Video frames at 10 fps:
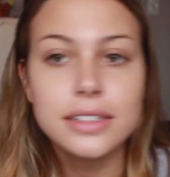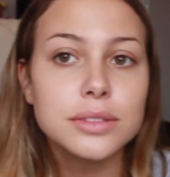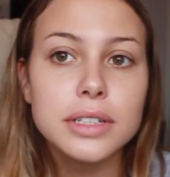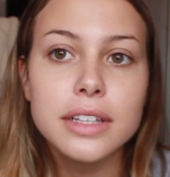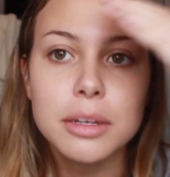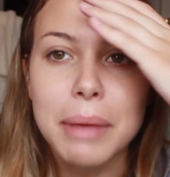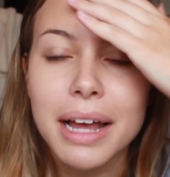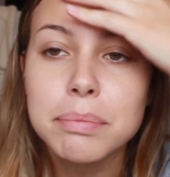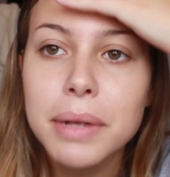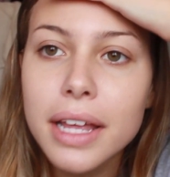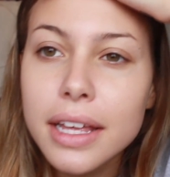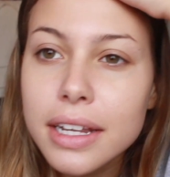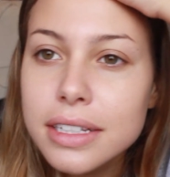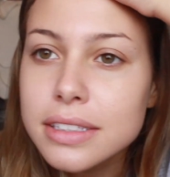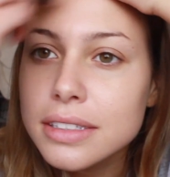Doesn't really look bad, but
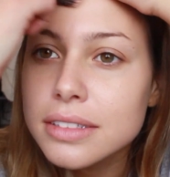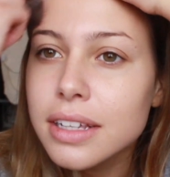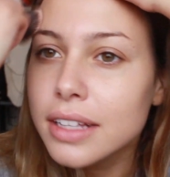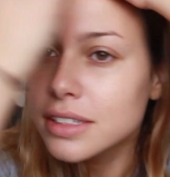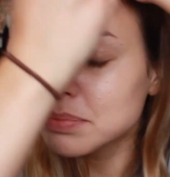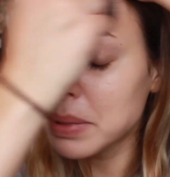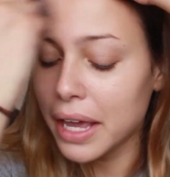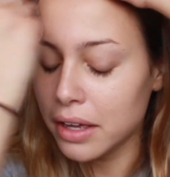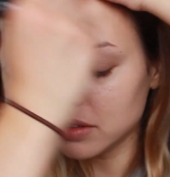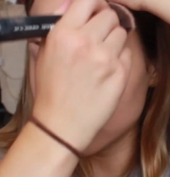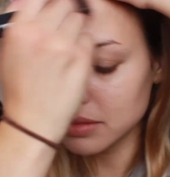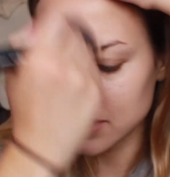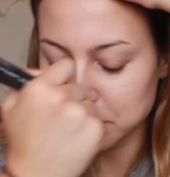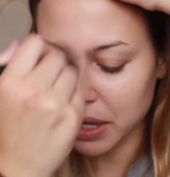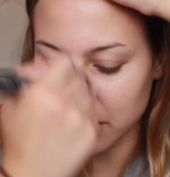it's pale.
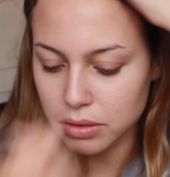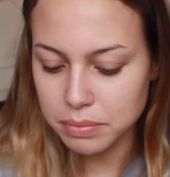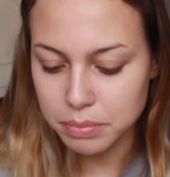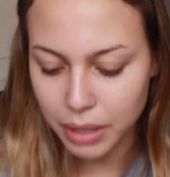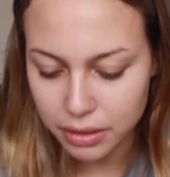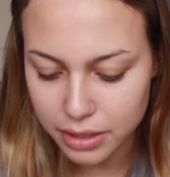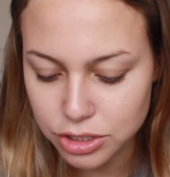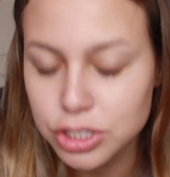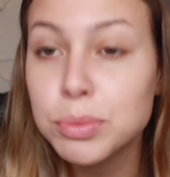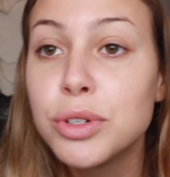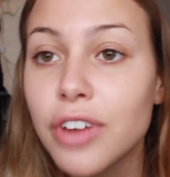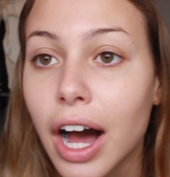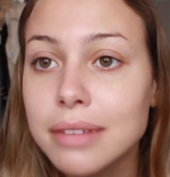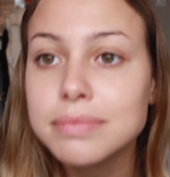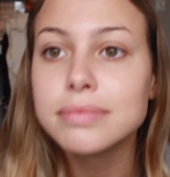But let's just move on,